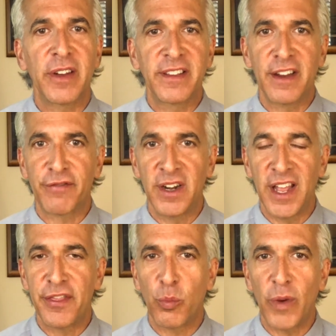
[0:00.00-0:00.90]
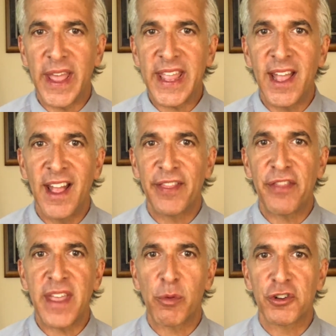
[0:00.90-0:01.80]
different in the way that
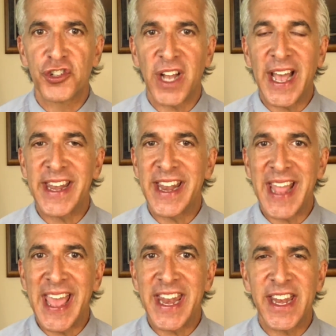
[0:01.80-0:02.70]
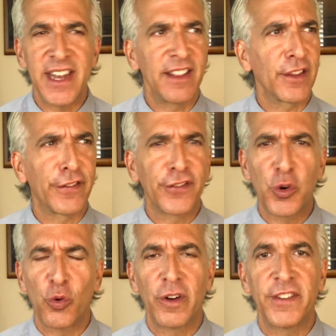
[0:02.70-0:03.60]
they were shot and edited, the
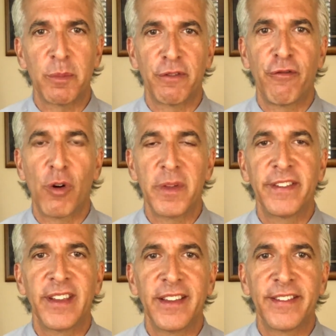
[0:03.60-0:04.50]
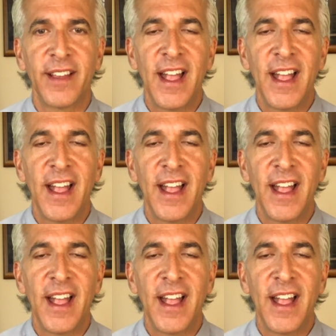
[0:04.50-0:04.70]
scores, the performances.